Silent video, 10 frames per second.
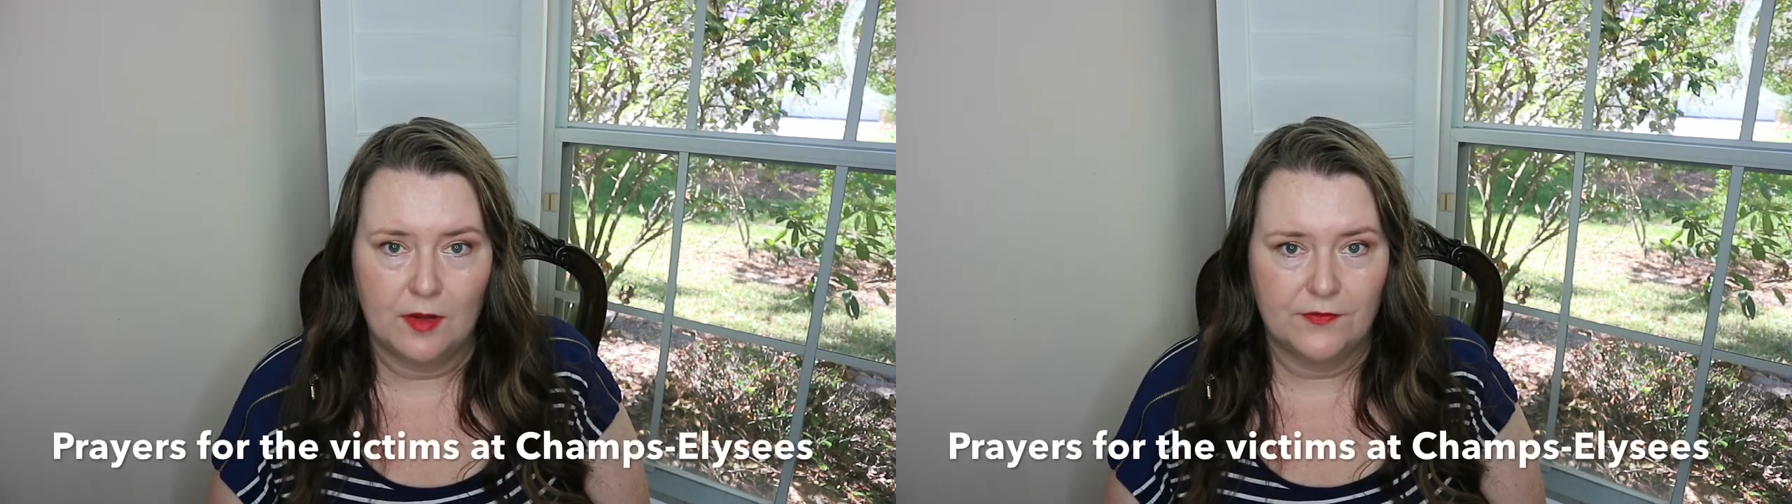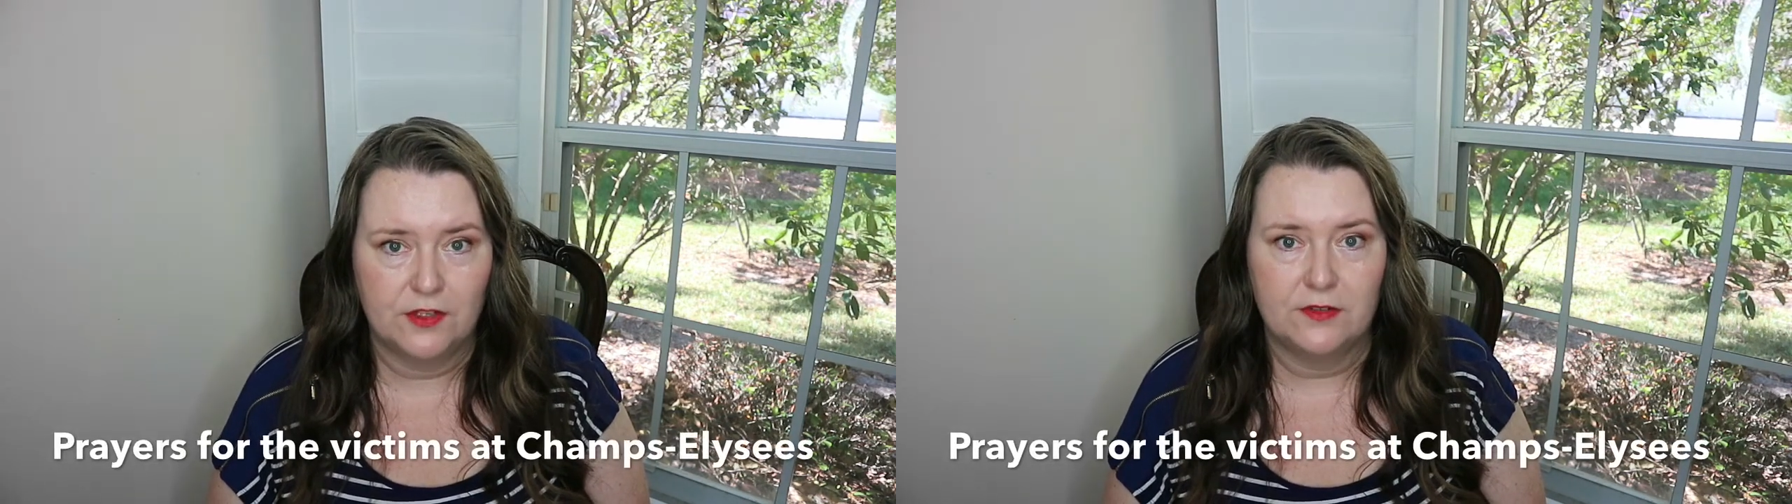
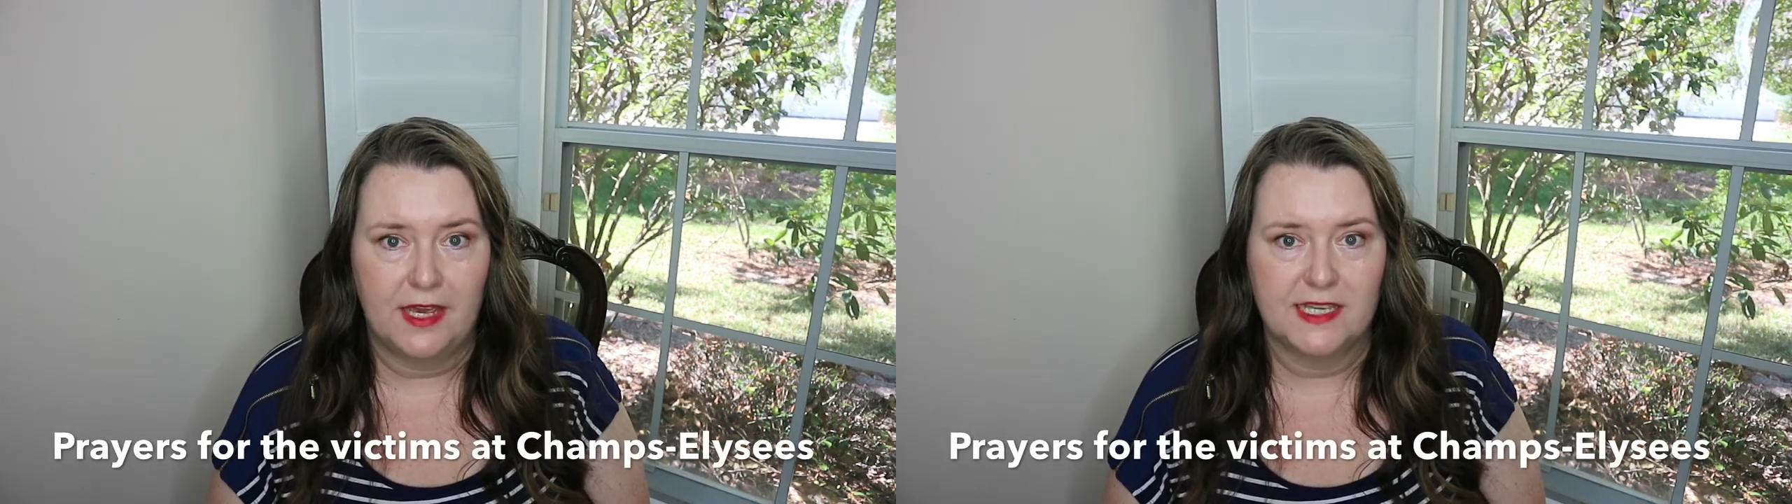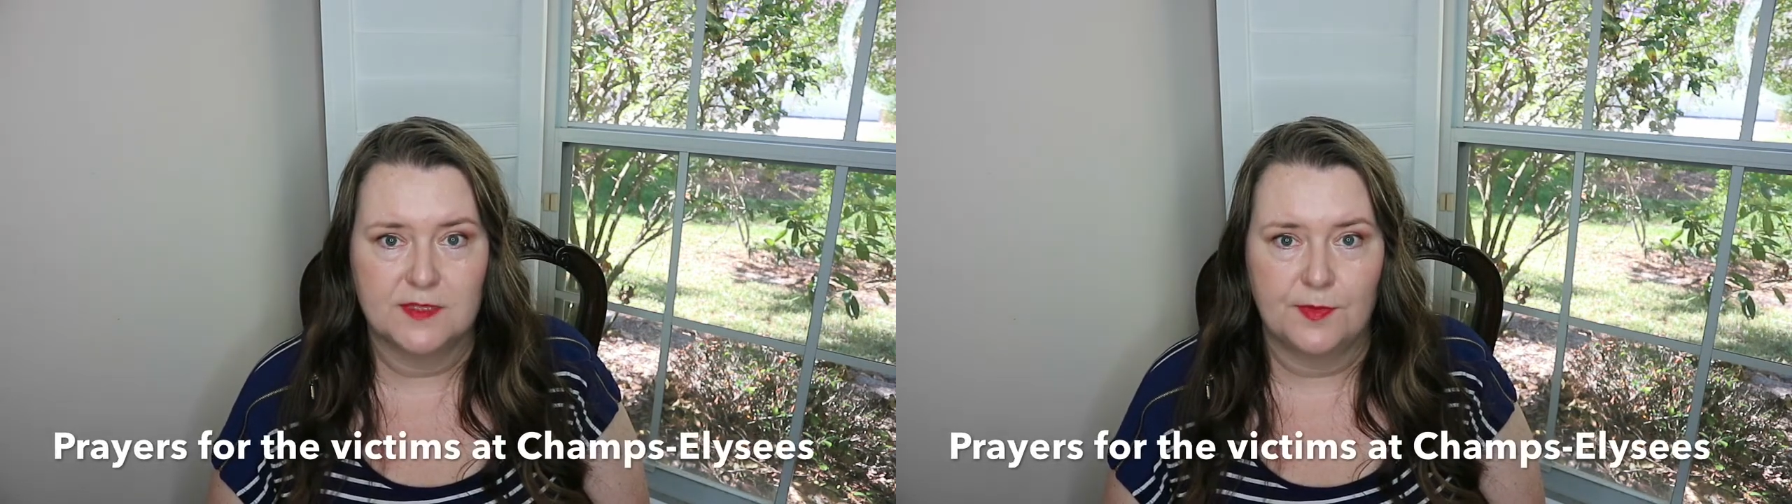a few
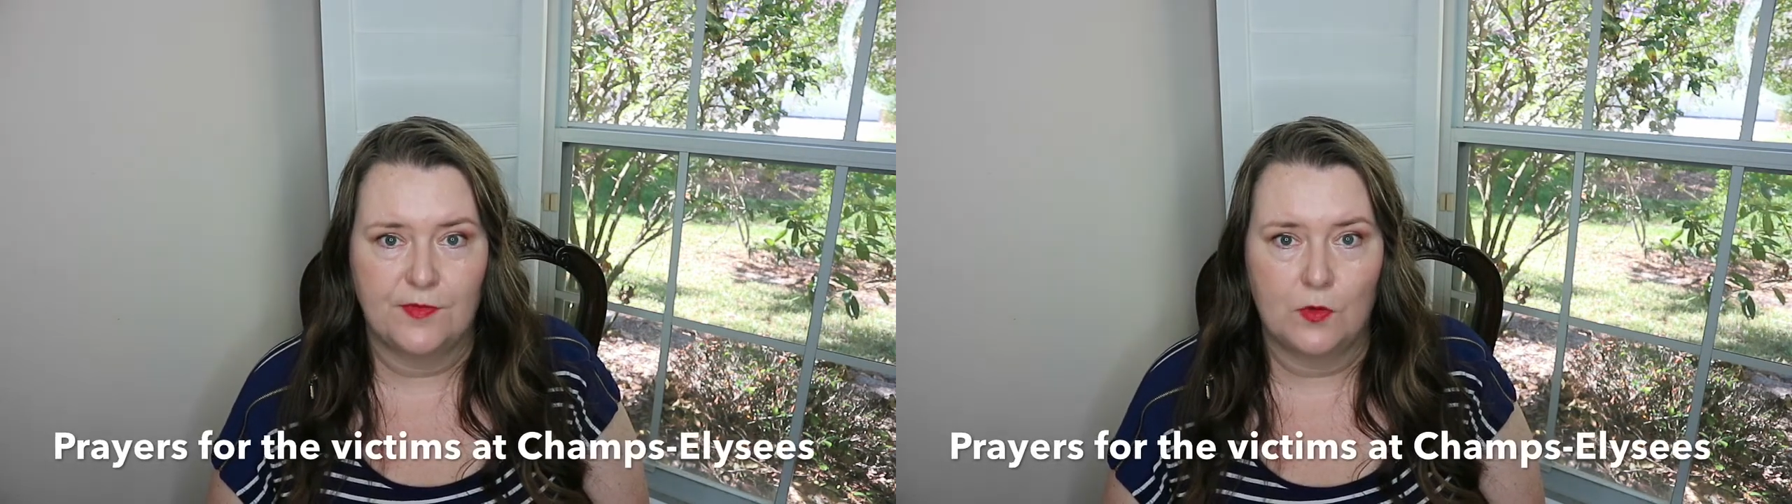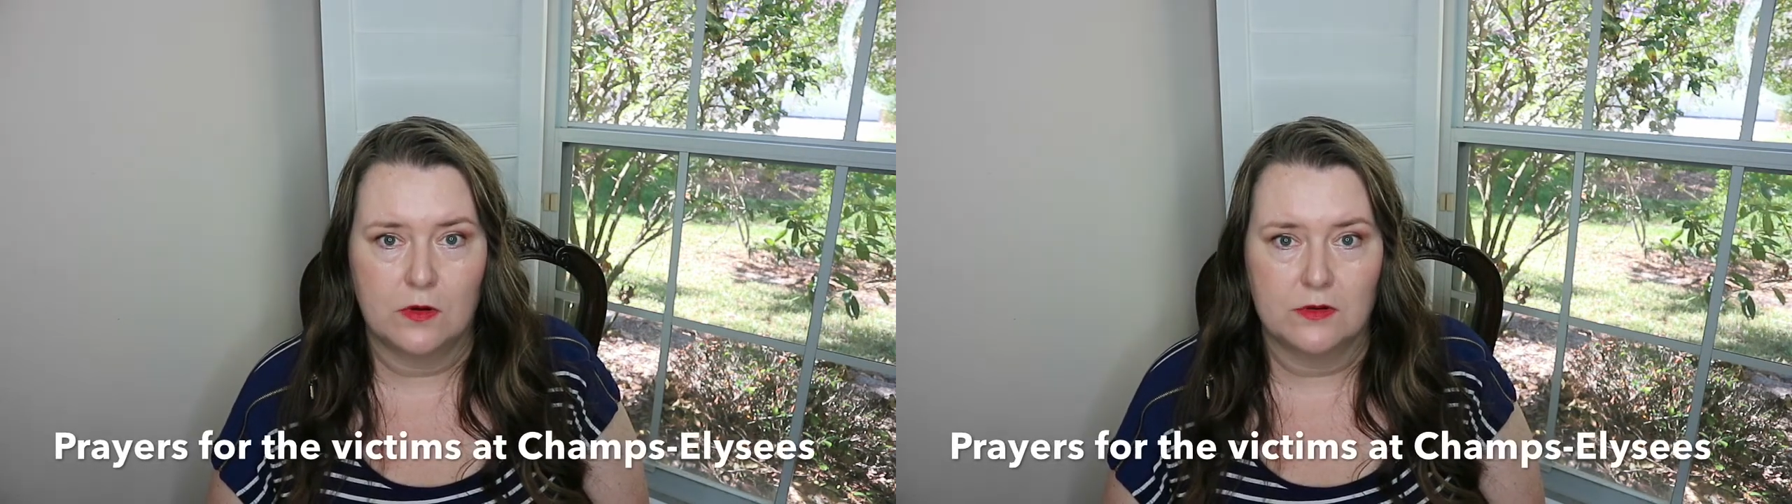days
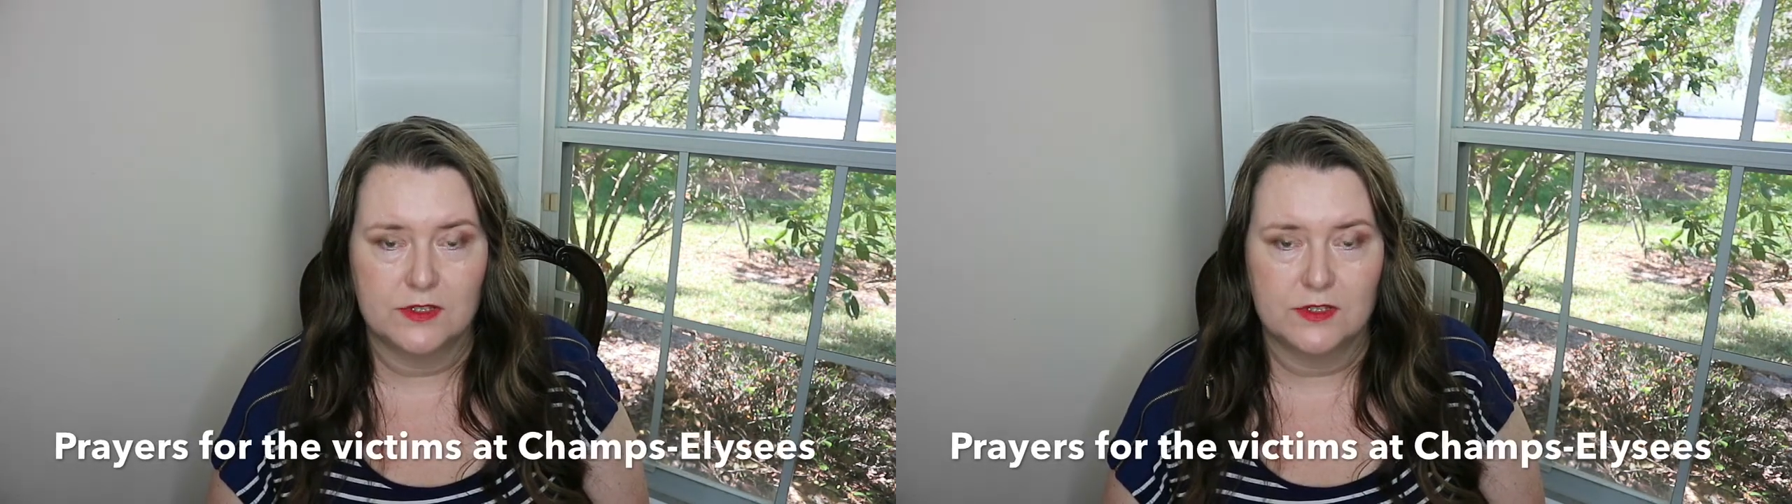before